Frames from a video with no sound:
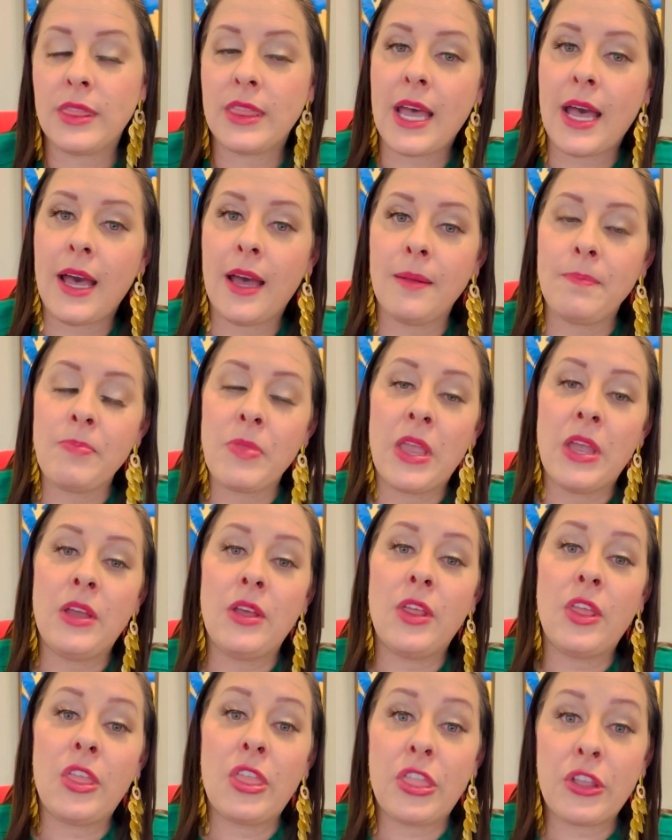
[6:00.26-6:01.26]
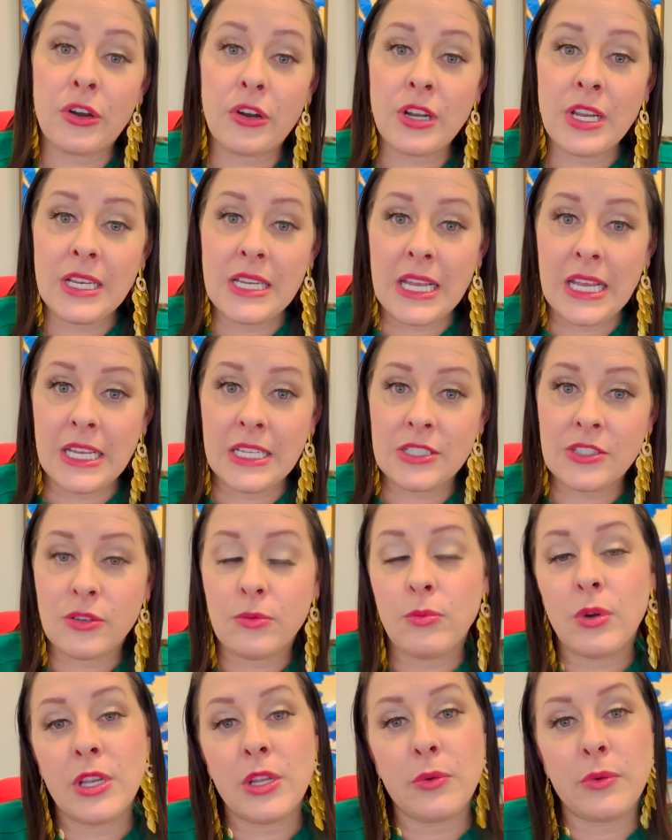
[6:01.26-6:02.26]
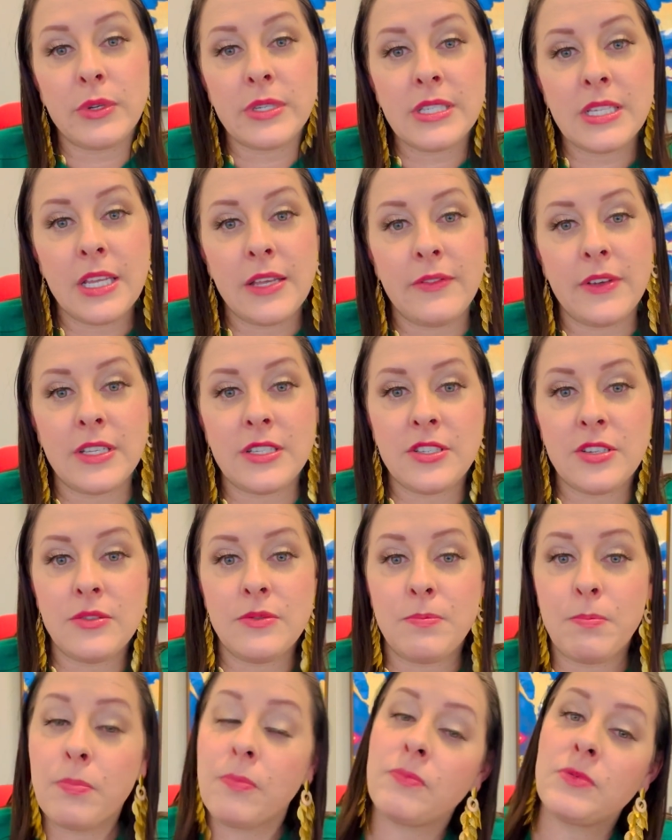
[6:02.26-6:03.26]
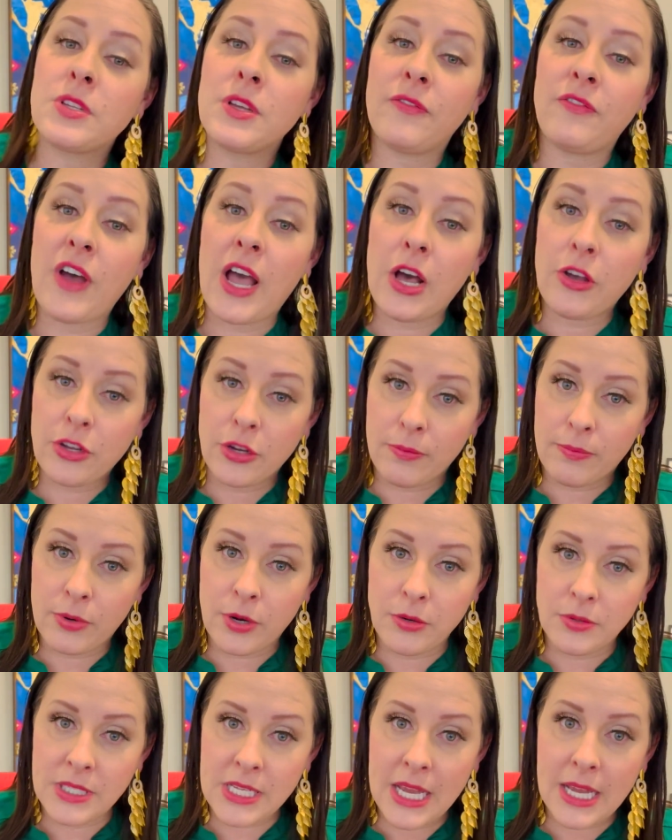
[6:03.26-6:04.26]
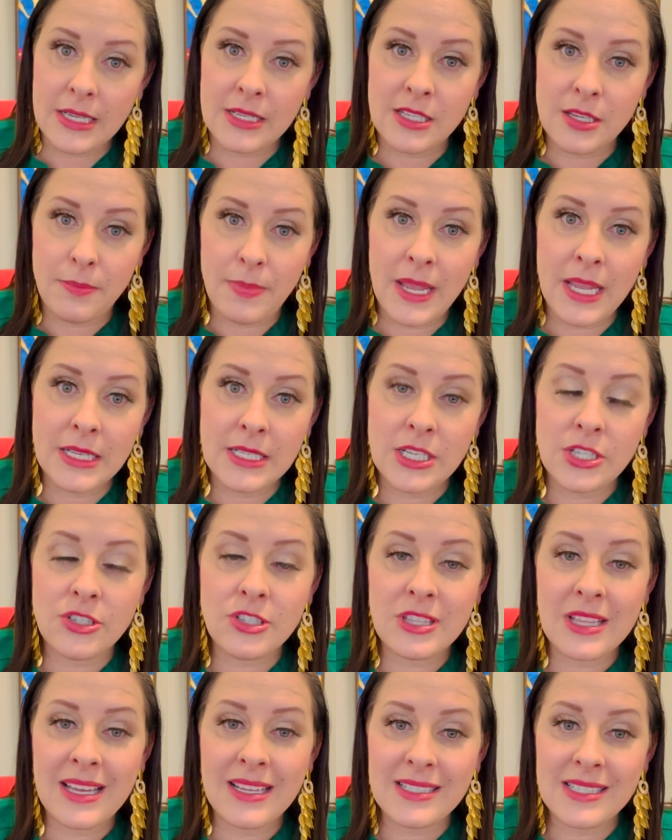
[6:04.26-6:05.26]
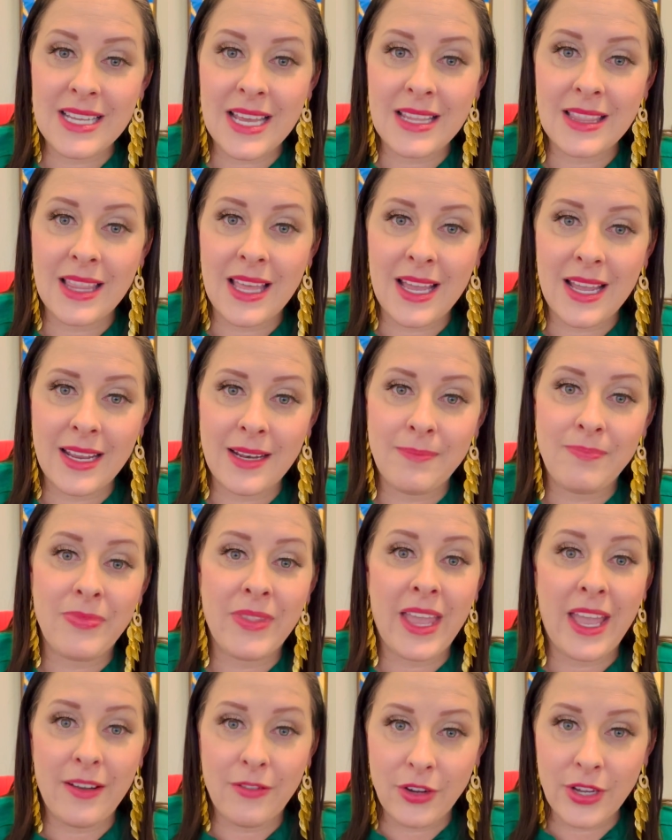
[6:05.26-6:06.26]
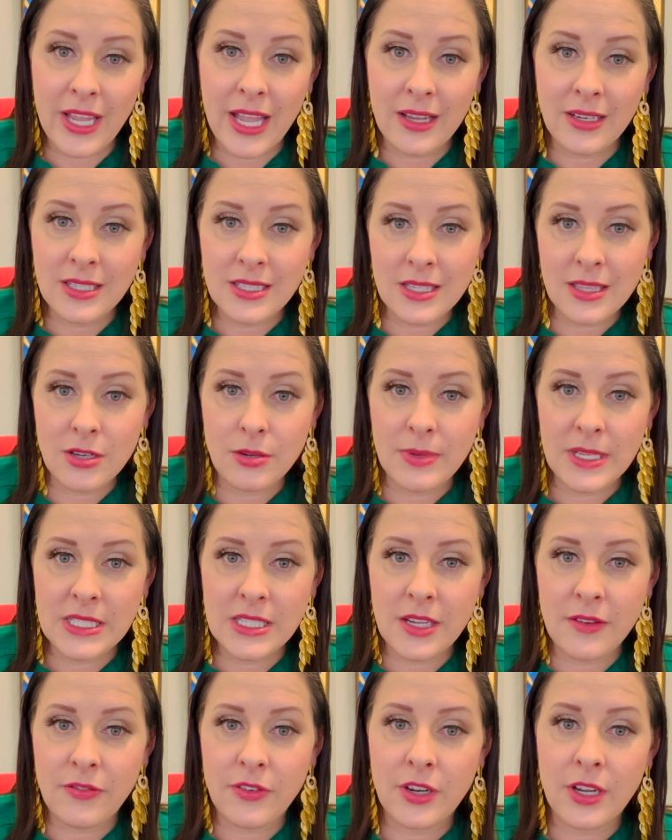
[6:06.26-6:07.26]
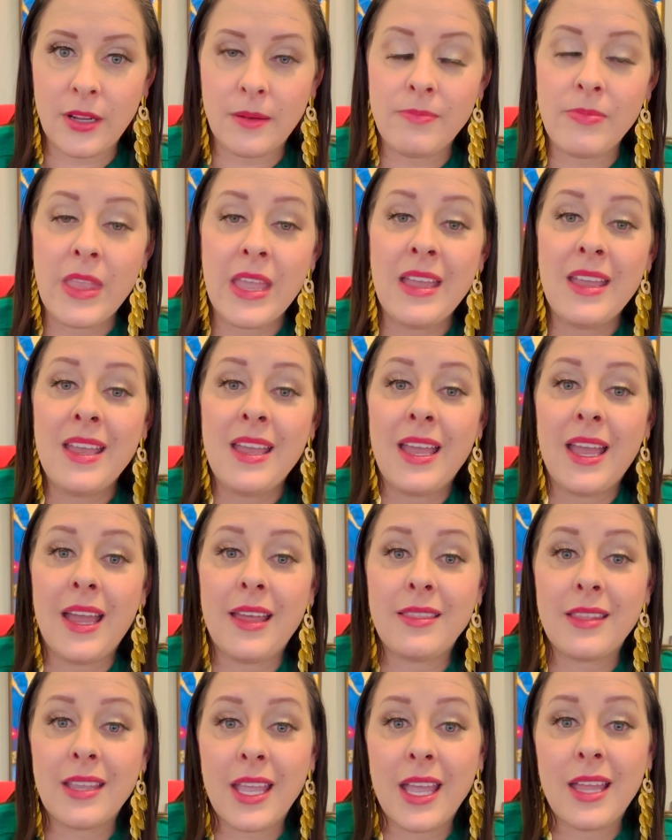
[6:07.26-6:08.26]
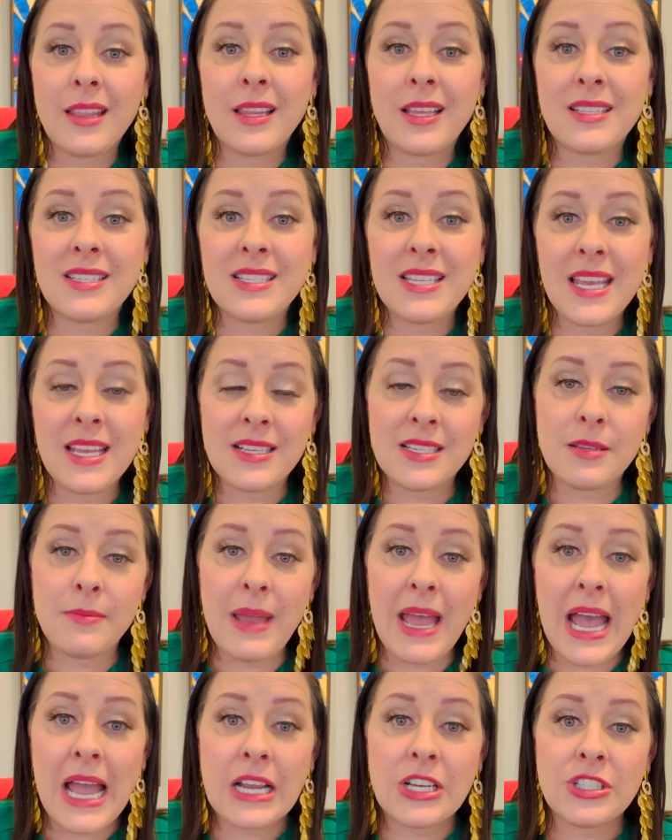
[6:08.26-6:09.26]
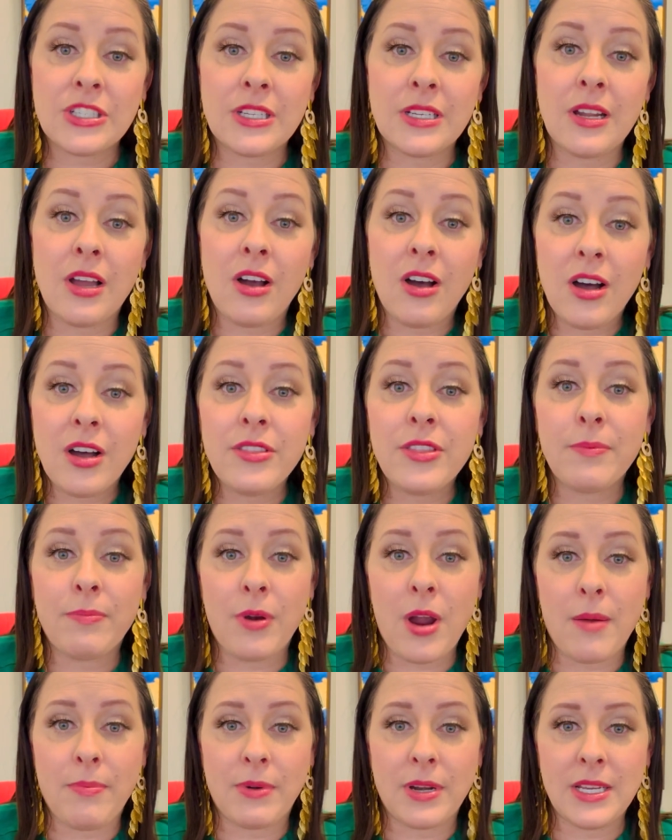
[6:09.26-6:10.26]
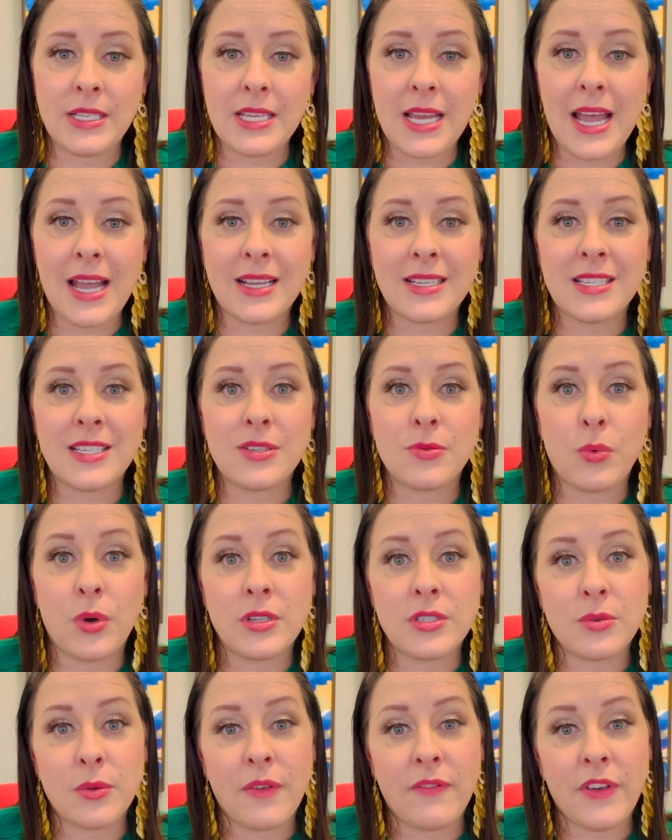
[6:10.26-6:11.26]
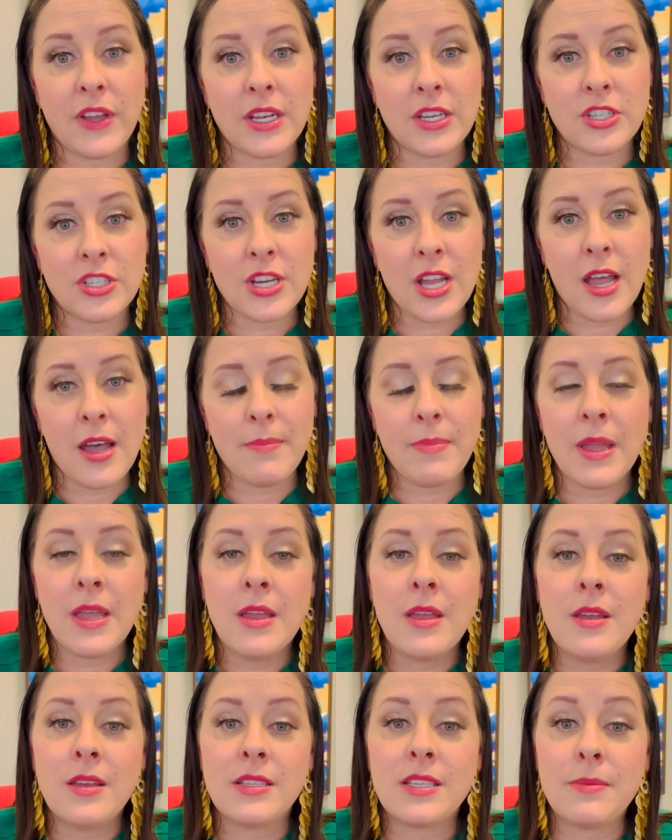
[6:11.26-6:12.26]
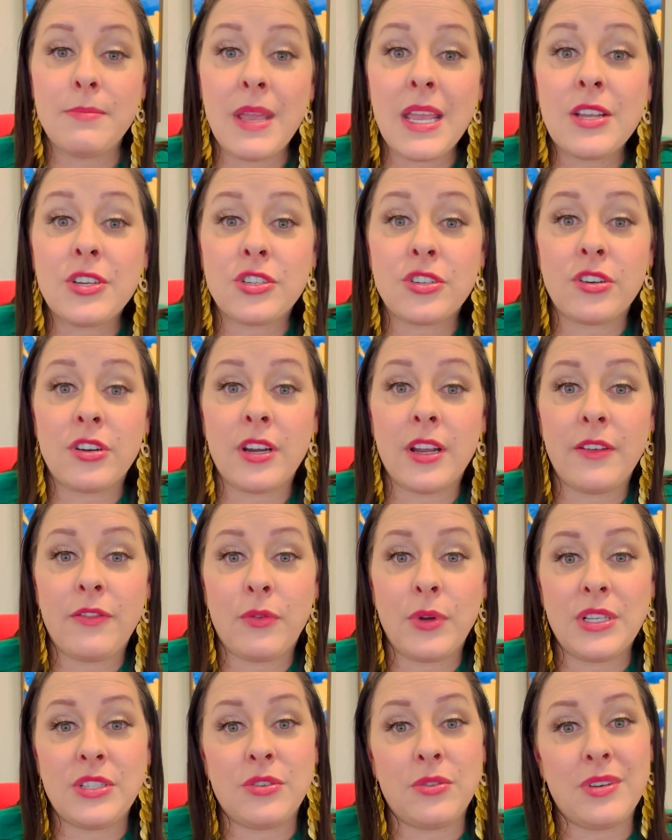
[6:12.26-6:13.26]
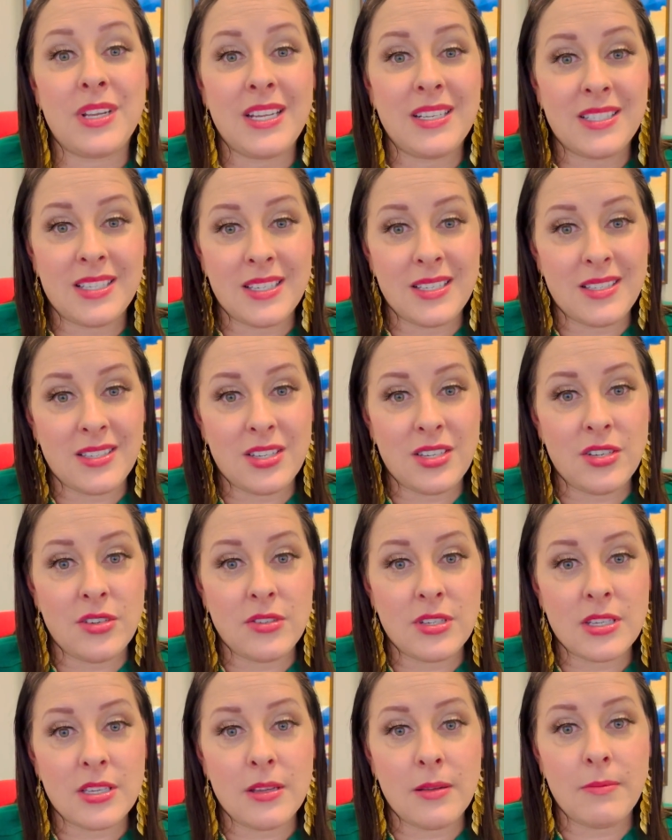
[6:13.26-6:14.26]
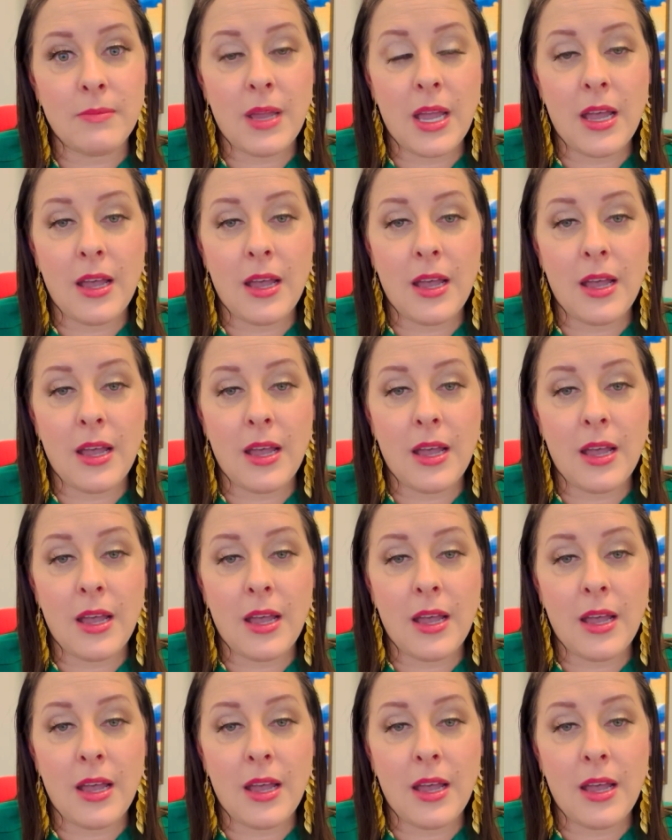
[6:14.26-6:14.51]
that. 30 days from when you receive it to file your protest. So pay attention to that deadline. Every county is a little bit different. And again, let's take some action on the property taxes once we finish up to make sure if we do need to do some,